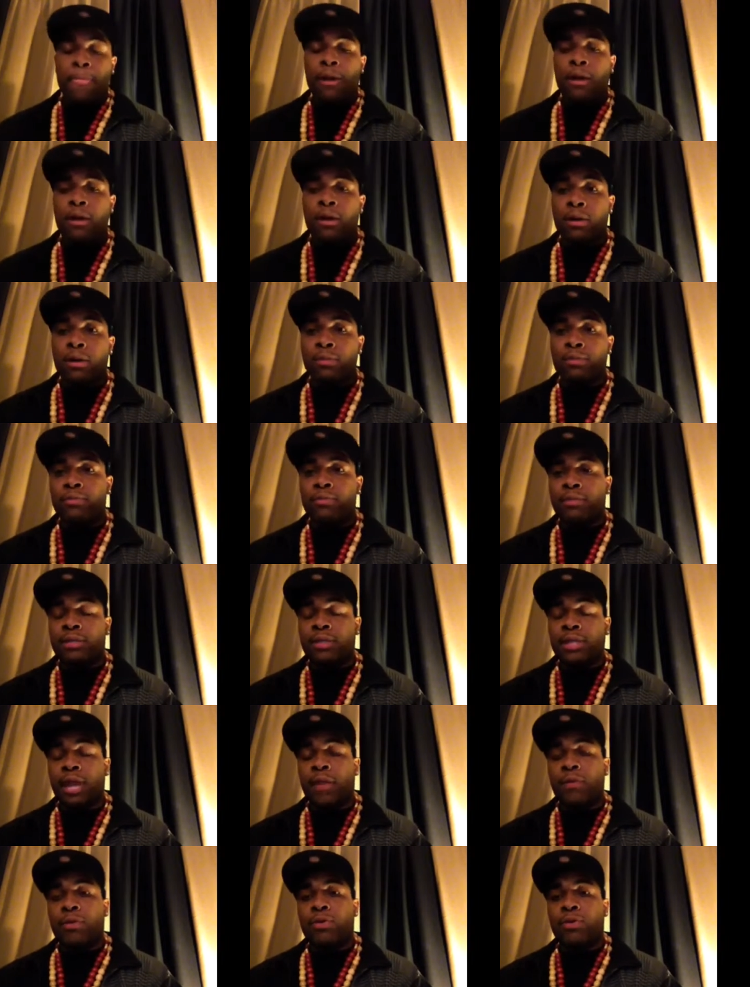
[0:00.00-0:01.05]
Um,
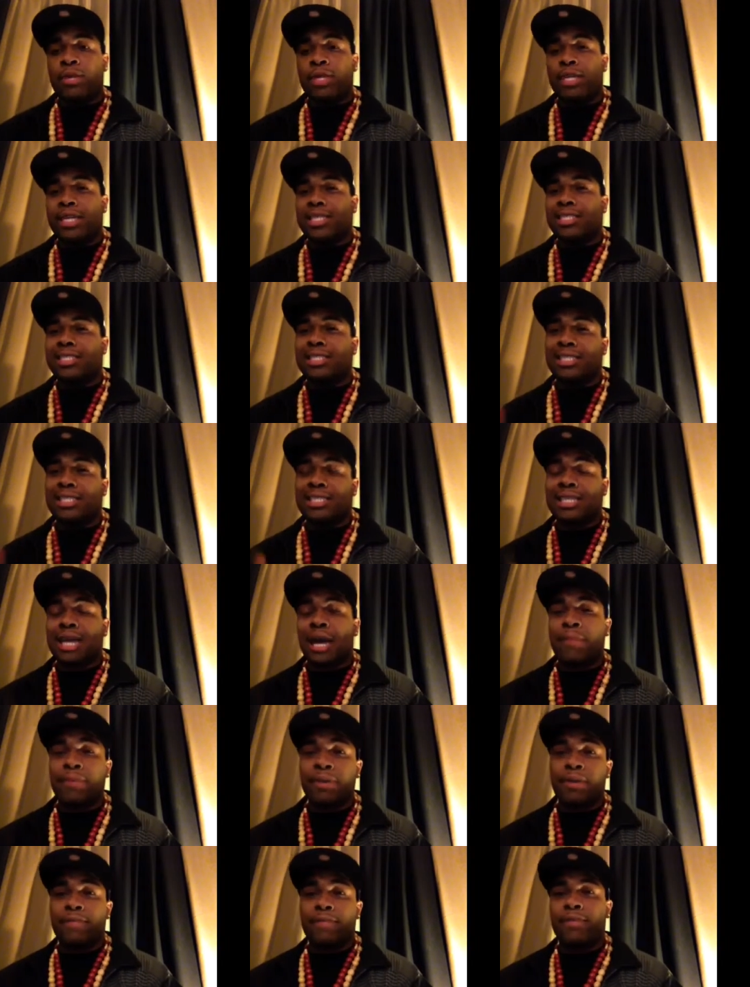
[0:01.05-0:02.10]
now we're going to get into the
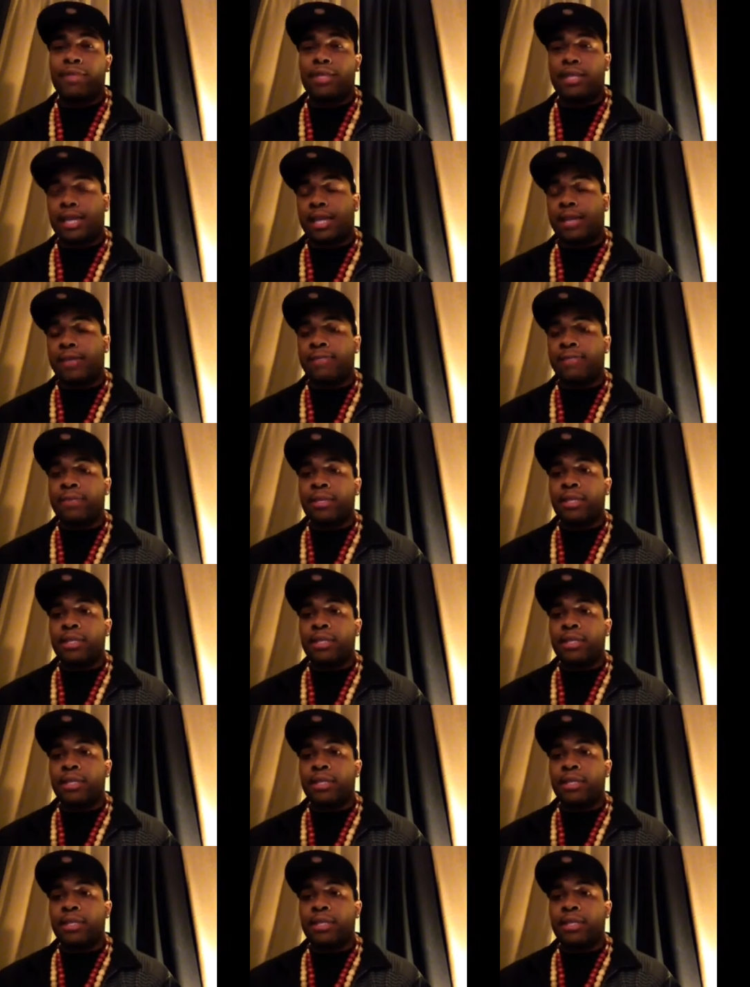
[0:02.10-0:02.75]
topic of the day.